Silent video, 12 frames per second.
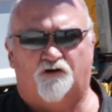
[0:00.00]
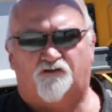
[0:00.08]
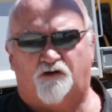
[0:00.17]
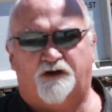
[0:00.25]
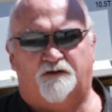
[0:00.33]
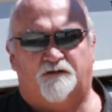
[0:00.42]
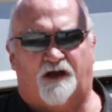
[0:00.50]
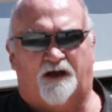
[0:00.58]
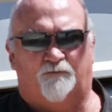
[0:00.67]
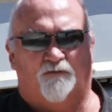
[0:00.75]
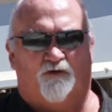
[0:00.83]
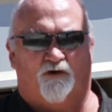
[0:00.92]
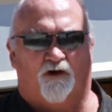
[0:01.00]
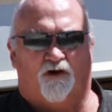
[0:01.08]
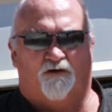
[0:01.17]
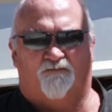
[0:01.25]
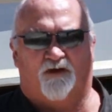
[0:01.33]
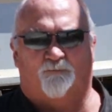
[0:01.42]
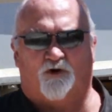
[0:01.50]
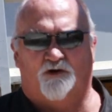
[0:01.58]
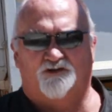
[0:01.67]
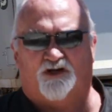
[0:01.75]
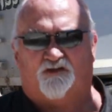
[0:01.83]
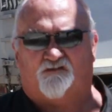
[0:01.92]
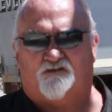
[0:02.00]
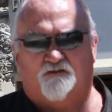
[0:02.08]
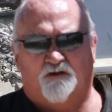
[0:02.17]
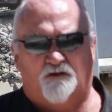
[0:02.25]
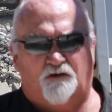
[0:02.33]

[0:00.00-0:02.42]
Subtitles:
concrete on a lot of our projects.